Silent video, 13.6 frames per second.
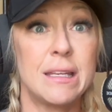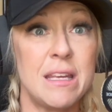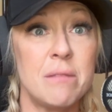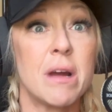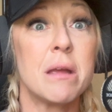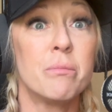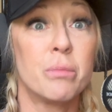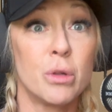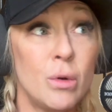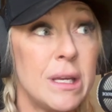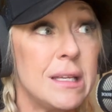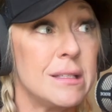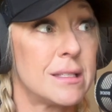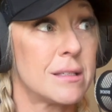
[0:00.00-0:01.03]
keep my
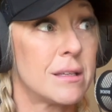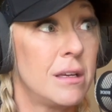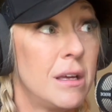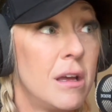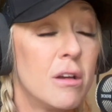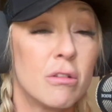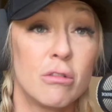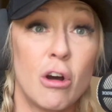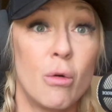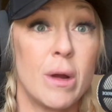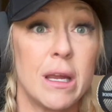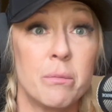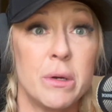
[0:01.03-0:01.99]
employees going.